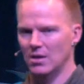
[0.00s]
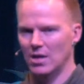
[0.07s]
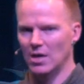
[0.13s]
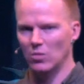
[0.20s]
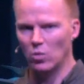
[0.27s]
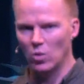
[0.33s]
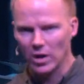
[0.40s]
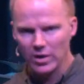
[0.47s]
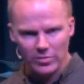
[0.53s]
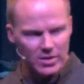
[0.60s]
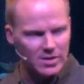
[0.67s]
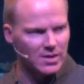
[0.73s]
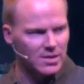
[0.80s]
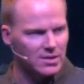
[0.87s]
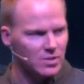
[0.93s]
And one of the
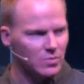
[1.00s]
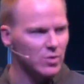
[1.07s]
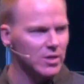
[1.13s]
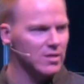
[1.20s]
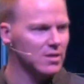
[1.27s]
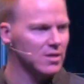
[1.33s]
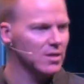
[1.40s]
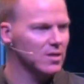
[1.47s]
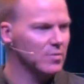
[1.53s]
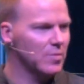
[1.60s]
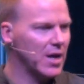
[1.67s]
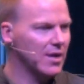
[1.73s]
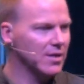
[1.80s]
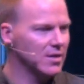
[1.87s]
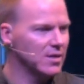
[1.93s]
things that we think
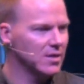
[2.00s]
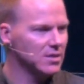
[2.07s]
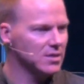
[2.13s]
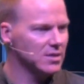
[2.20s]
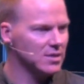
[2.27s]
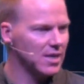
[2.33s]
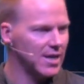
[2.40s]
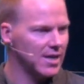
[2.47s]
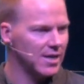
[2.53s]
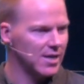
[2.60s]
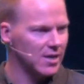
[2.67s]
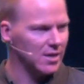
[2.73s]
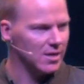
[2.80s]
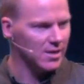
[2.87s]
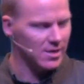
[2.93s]
about is,
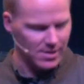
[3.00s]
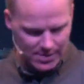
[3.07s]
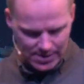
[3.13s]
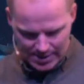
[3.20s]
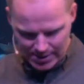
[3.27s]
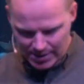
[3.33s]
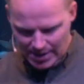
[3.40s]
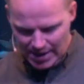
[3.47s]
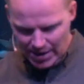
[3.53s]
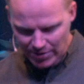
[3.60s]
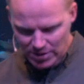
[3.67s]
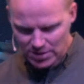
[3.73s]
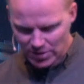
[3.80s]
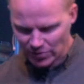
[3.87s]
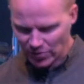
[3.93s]
in the
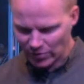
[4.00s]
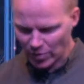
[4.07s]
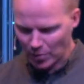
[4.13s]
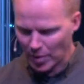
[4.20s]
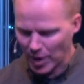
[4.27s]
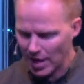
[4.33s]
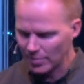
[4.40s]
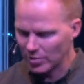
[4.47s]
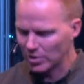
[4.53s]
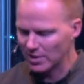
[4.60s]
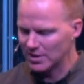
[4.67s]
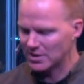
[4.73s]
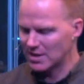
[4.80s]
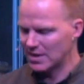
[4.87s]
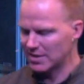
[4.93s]
narrative of the Bible,
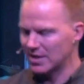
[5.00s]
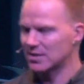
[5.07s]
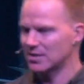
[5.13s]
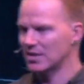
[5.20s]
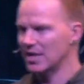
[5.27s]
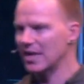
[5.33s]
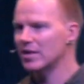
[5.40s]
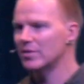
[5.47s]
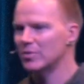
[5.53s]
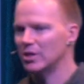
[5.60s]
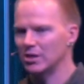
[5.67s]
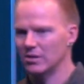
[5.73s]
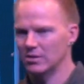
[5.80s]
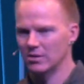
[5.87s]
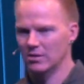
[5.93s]
is that there's an
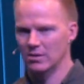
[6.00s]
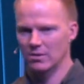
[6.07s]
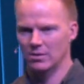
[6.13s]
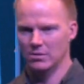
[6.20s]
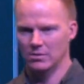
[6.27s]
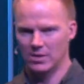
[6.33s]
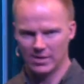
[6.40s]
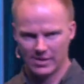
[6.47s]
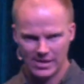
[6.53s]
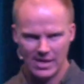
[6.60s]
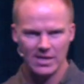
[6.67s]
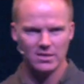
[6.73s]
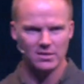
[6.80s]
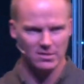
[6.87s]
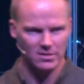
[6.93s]
enemy, that
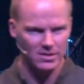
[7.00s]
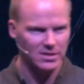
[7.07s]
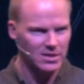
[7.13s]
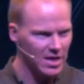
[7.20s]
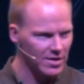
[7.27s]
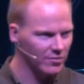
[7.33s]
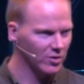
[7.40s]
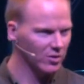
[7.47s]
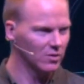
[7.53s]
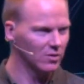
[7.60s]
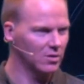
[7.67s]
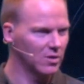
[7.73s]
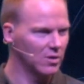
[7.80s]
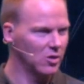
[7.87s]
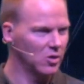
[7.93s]
there's the devil,
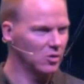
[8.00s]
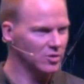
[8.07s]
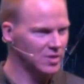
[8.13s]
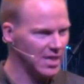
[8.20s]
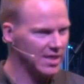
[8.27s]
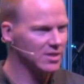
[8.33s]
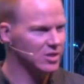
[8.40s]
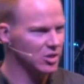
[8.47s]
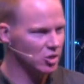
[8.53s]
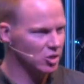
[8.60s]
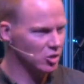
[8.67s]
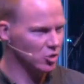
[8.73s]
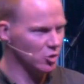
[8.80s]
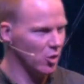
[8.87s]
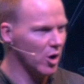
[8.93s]
who's actually
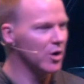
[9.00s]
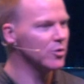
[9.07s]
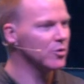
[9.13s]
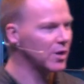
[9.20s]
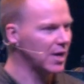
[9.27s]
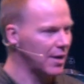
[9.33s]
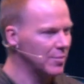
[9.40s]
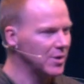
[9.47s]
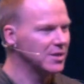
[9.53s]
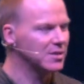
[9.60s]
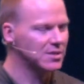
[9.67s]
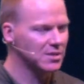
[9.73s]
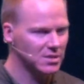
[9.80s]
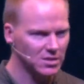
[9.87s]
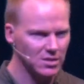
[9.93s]
trying to come and
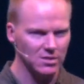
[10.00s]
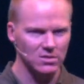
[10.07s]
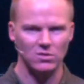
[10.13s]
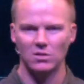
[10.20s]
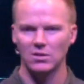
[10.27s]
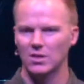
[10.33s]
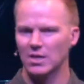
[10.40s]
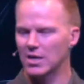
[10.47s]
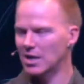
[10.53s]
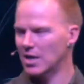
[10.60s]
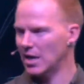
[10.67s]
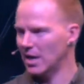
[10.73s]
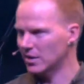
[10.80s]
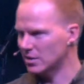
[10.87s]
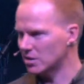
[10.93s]
steal
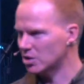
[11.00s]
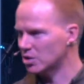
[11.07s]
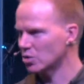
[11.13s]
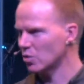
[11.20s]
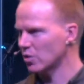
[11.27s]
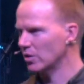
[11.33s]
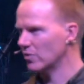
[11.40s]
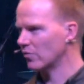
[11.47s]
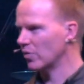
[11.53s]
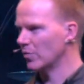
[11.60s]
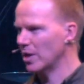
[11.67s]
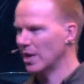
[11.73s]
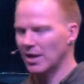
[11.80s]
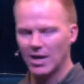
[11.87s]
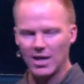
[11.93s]
and destroy from
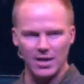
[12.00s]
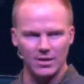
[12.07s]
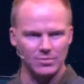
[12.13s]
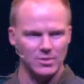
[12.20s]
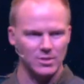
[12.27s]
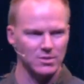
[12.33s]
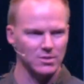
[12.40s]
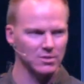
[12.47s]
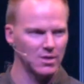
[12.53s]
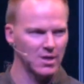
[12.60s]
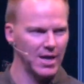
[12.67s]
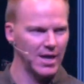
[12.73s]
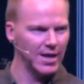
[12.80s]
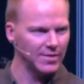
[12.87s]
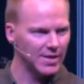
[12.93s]
our lives,
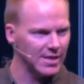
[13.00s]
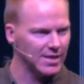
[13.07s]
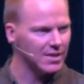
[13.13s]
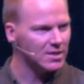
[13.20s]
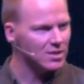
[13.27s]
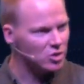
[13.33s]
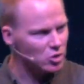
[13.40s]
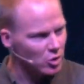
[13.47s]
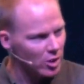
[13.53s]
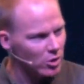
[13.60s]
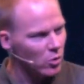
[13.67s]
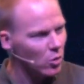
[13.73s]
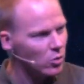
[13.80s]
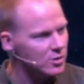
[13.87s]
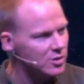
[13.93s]
and that he's trying to
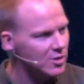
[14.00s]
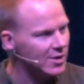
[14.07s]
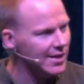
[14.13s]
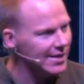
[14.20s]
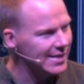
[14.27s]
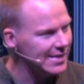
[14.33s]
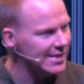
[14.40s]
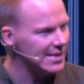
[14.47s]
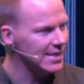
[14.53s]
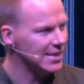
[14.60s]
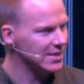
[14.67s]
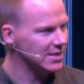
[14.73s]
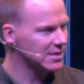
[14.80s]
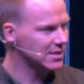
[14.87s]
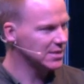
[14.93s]
also lead
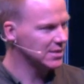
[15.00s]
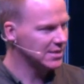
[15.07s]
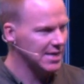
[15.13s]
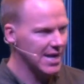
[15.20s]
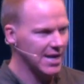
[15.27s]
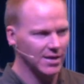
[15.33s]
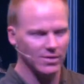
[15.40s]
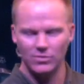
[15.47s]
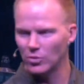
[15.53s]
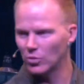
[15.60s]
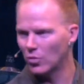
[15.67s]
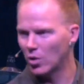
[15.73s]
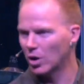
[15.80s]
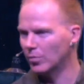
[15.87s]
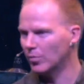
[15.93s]
us down the
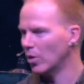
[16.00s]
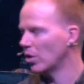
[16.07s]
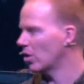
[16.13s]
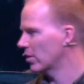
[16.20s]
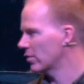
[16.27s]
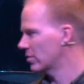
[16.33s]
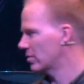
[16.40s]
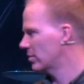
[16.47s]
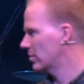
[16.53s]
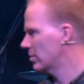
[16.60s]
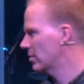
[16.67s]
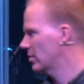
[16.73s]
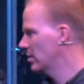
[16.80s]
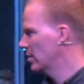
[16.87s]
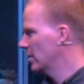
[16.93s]
wrong path.
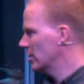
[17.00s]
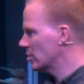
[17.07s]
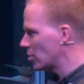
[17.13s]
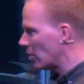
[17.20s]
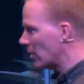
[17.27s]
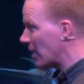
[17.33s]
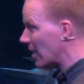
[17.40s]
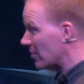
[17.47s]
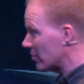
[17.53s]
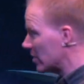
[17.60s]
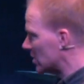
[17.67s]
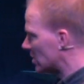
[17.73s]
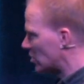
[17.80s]
So I love this.